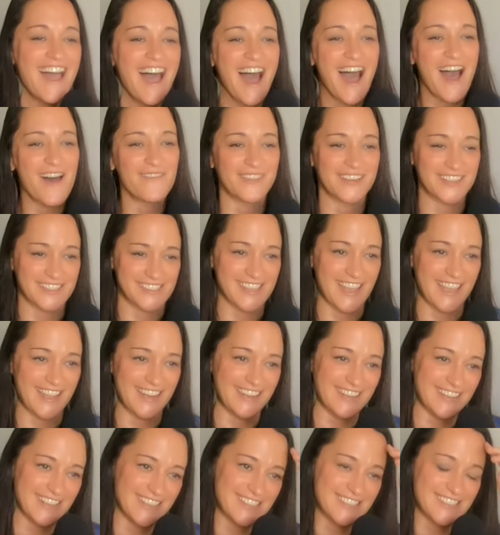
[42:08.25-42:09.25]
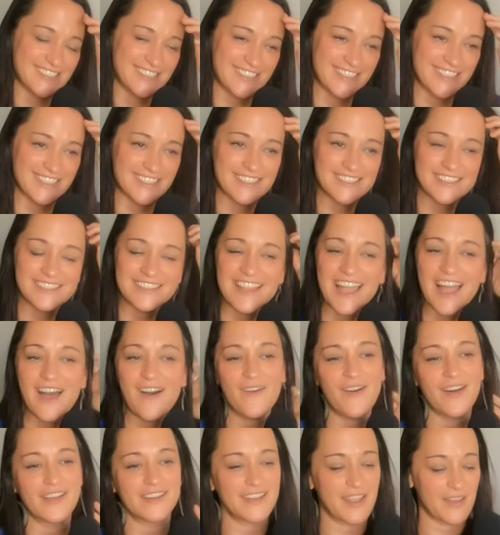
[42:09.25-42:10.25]
I'm excited. It's it's now
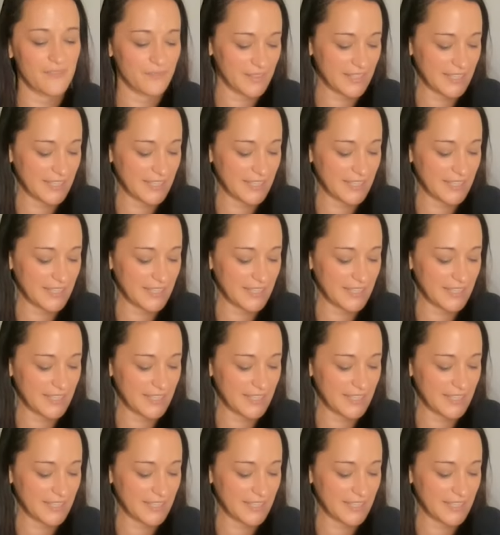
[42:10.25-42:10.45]
on Netflix.